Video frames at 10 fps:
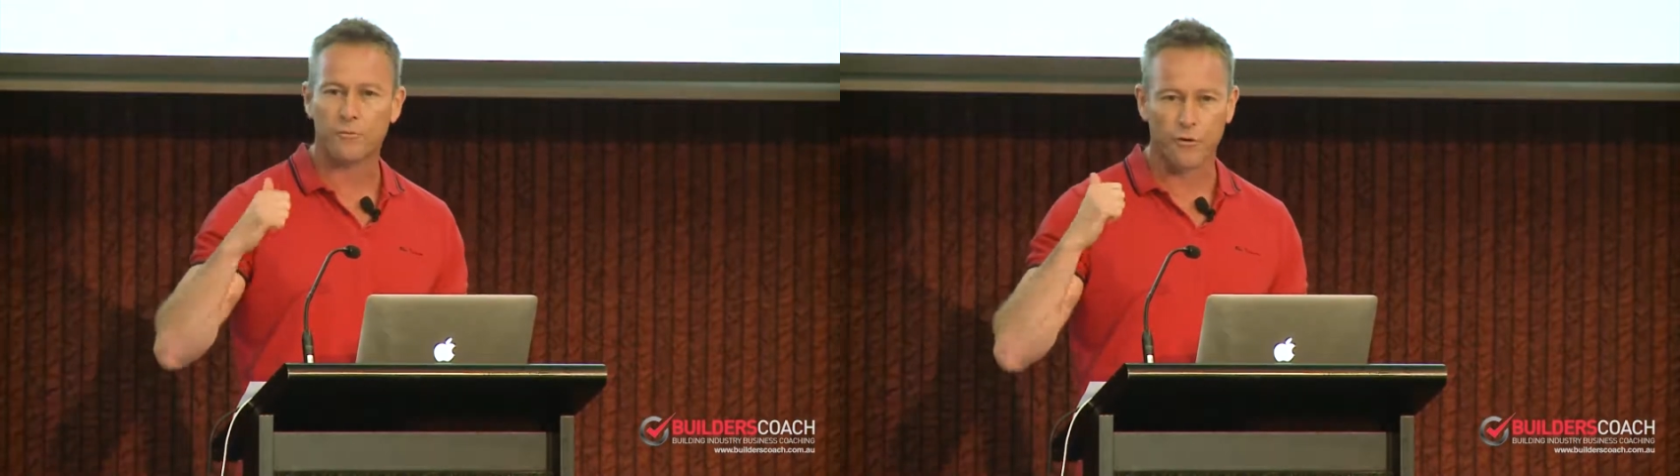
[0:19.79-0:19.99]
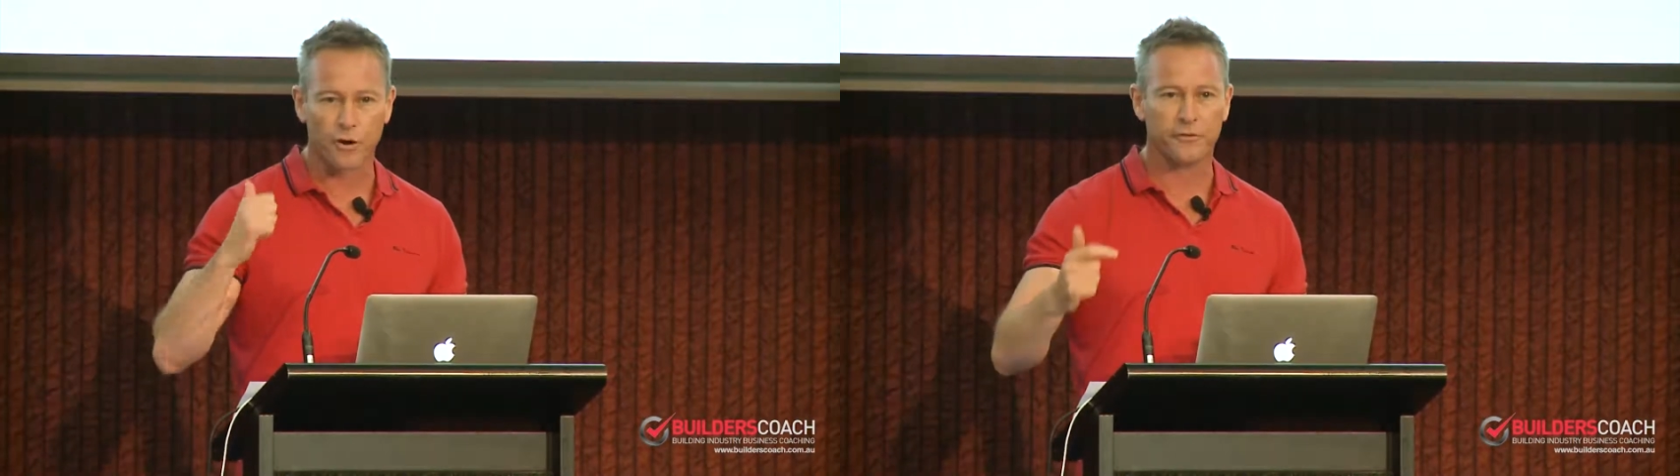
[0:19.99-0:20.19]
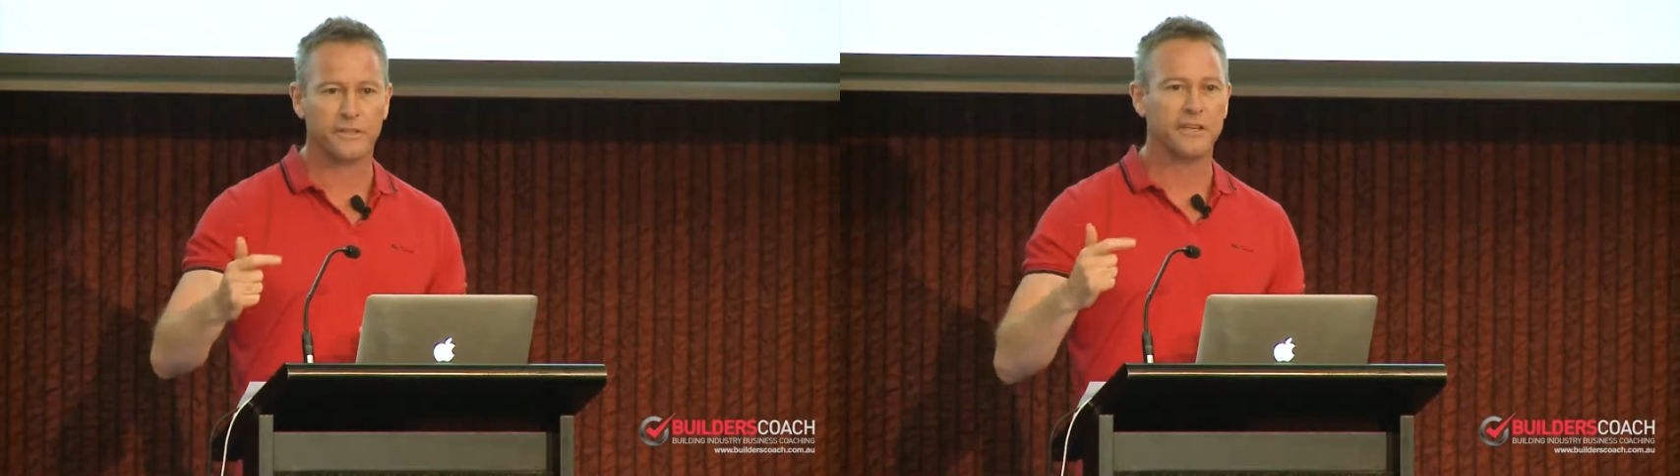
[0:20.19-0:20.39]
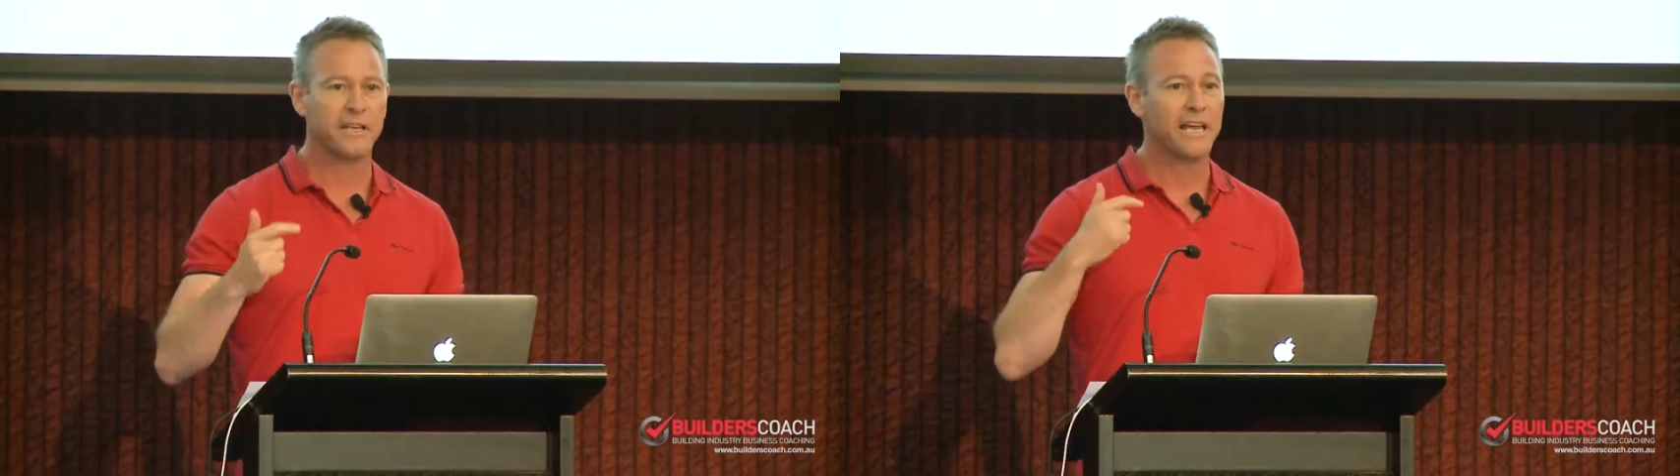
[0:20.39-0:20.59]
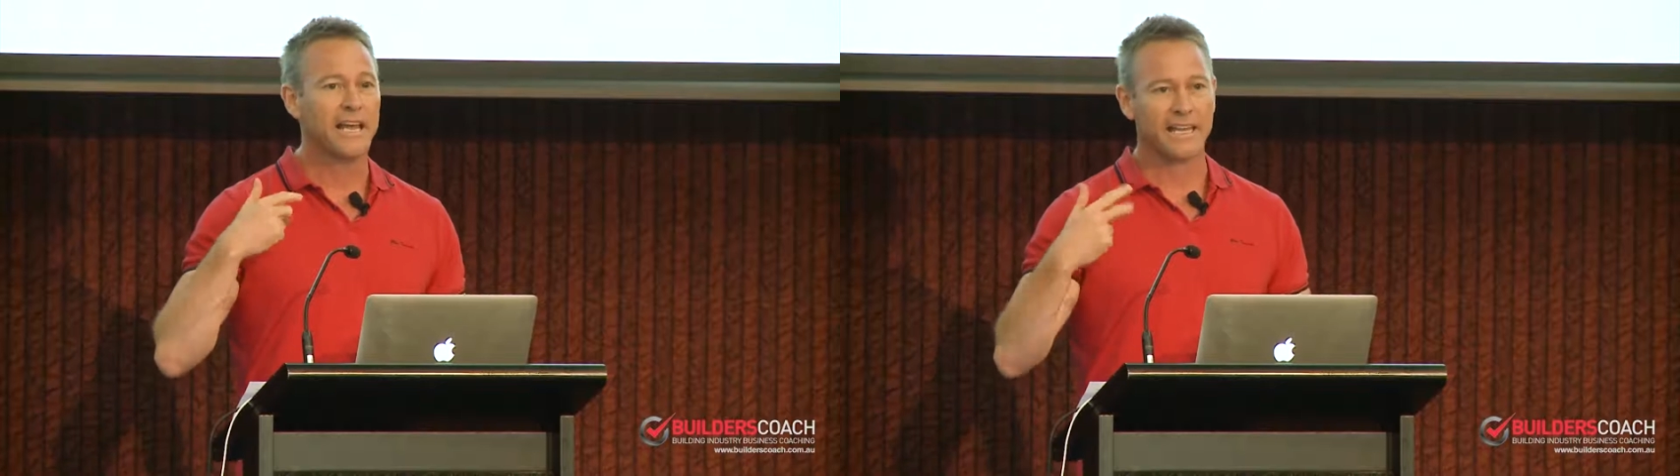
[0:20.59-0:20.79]
profit,
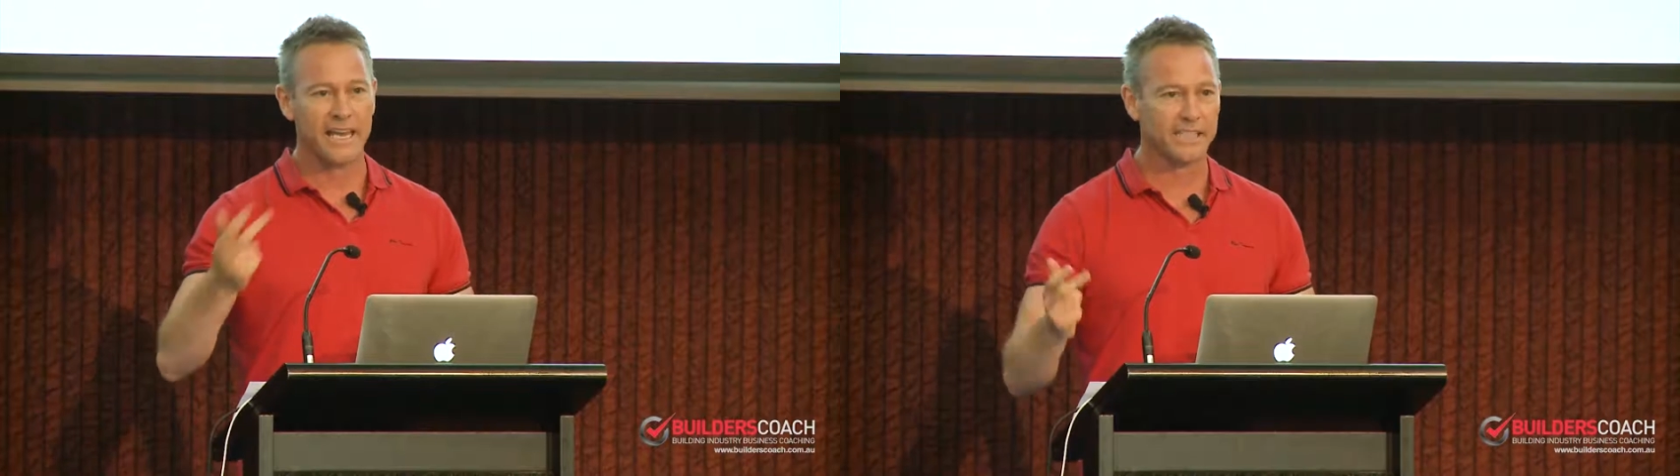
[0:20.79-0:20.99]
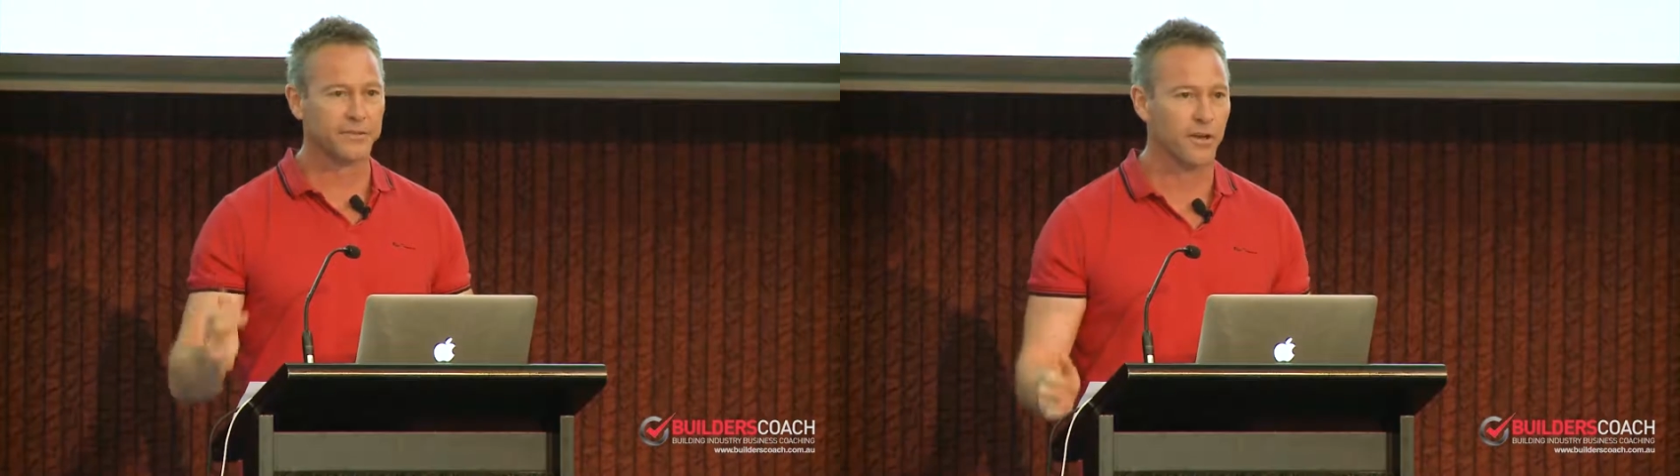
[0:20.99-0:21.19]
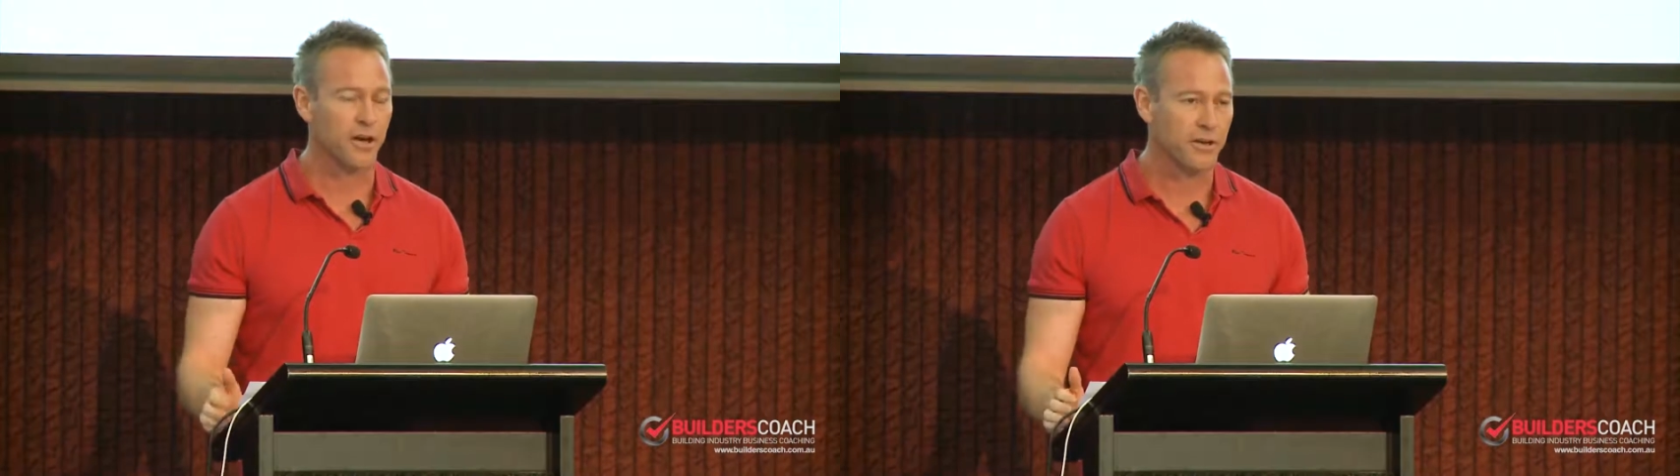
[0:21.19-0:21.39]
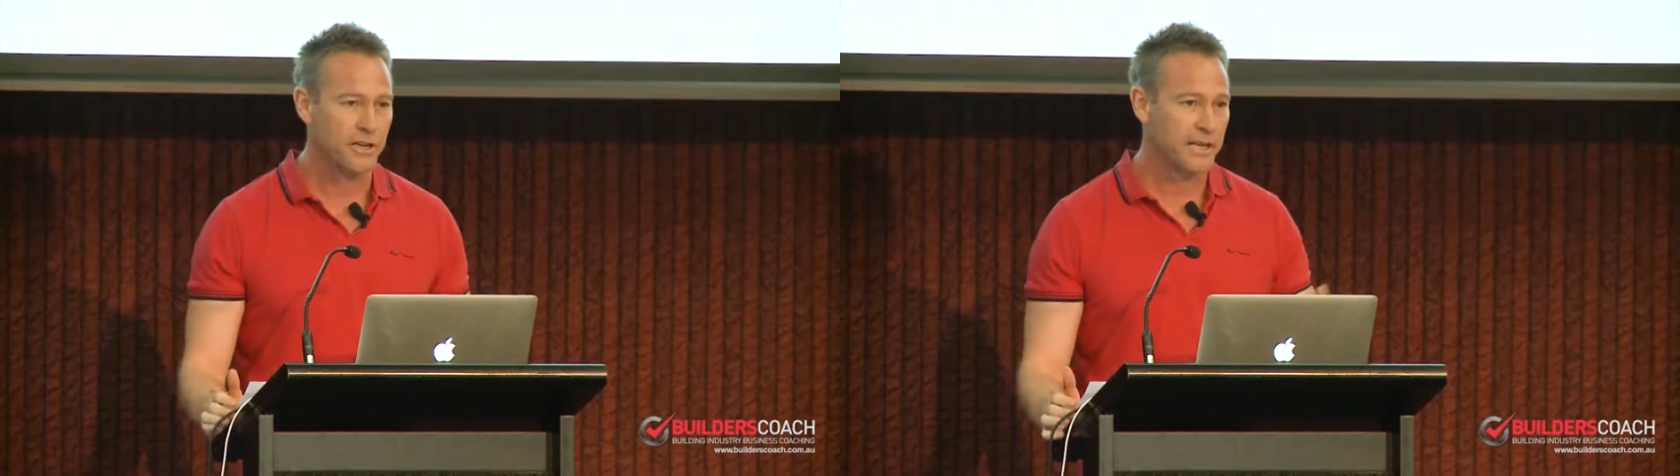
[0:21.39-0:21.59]
cash flow,